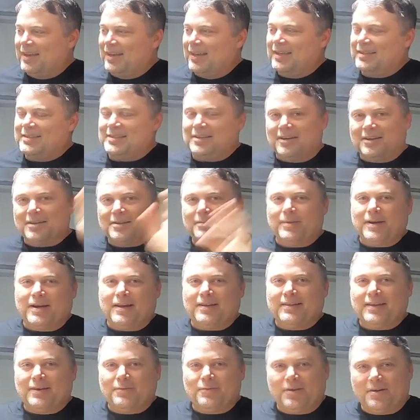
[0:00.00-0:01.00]
he's talking
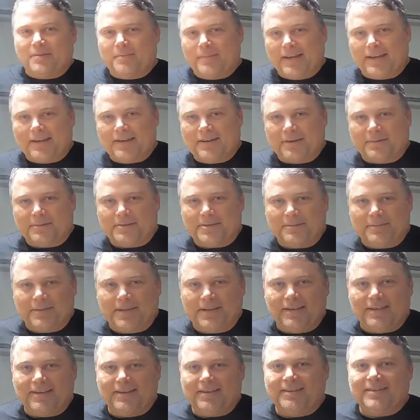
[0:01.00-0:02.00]
about they want to make it up to
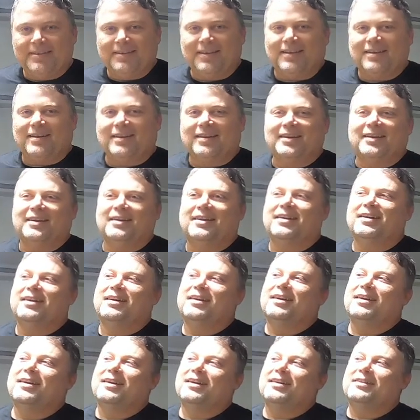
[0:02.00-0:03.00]
me, da da da
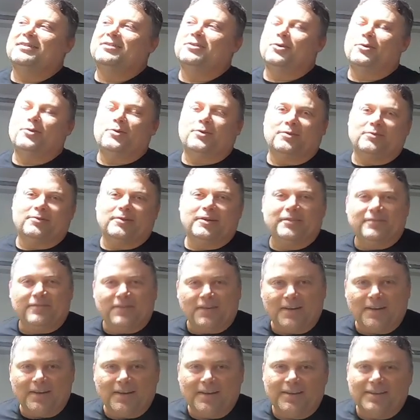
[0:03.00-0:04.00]
da. Do I want a
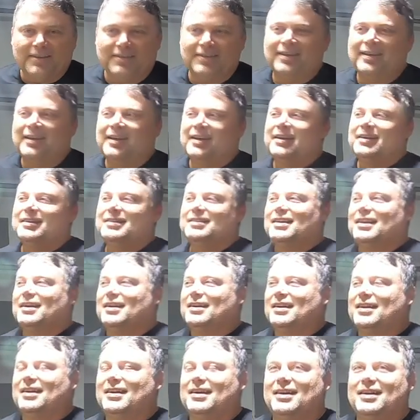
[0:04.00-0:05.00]
refund? Da
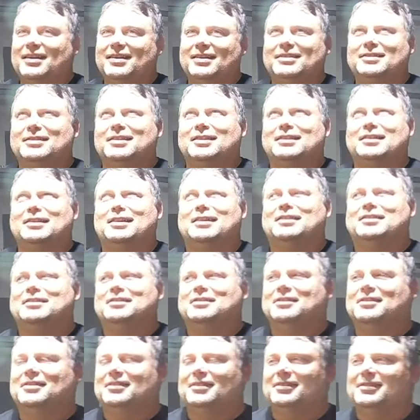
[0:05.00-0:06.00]
da da da. I was like, yeah,
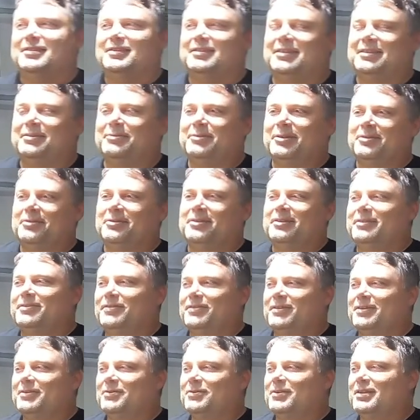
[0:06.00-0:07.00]
sure, they're gonna give me a
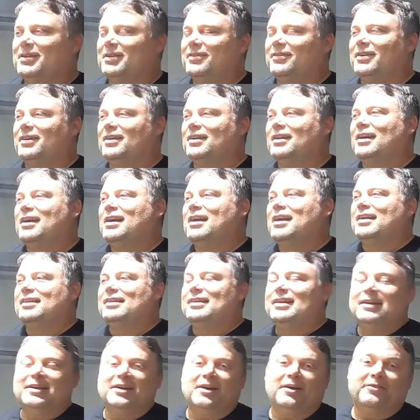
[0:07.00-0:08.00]
refund, whatever.
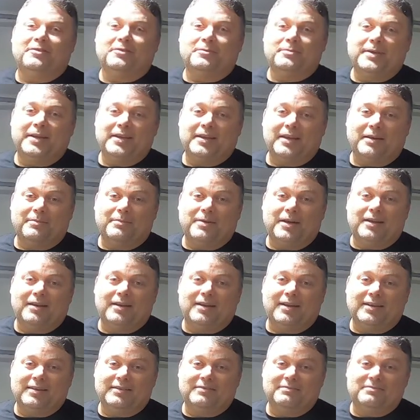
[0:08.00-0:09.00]
Then he offered me, how about
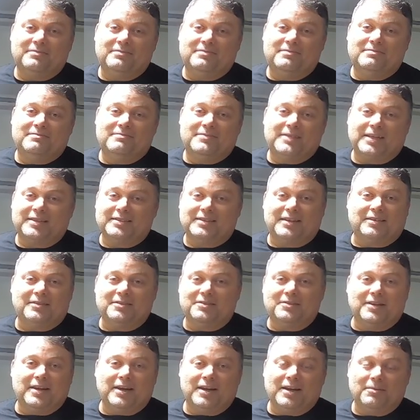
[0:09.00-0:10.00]
I test out a
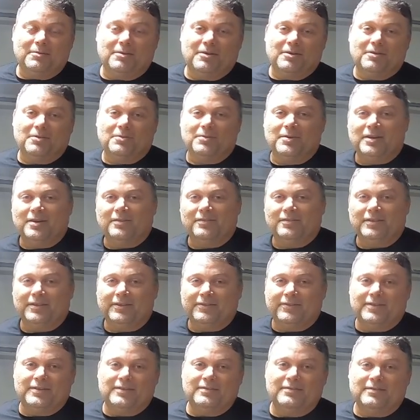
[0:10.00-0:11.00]
new camera or whatever,
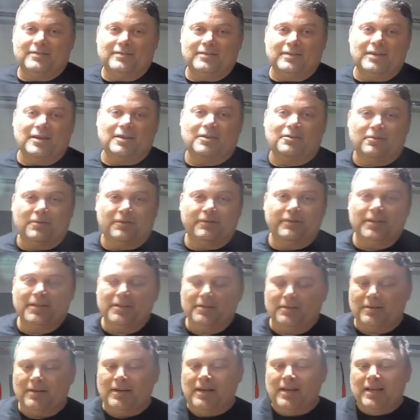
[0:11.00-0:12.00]
leave it another
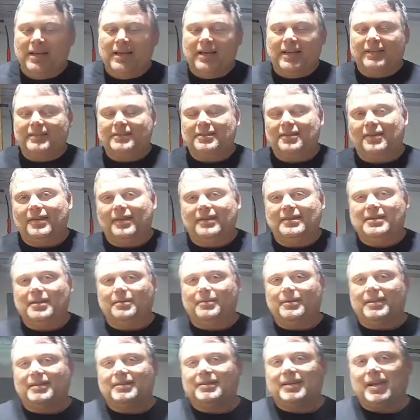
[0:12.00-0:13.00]
review. And so they
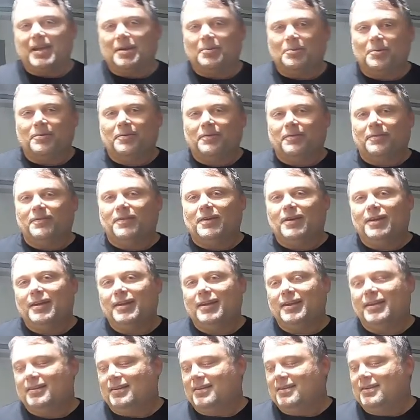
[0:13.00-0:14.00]
sent me this camera for
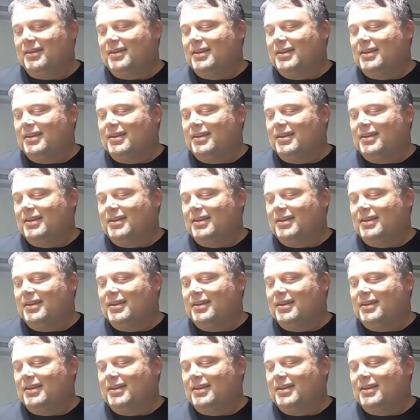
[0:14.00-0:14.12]
free.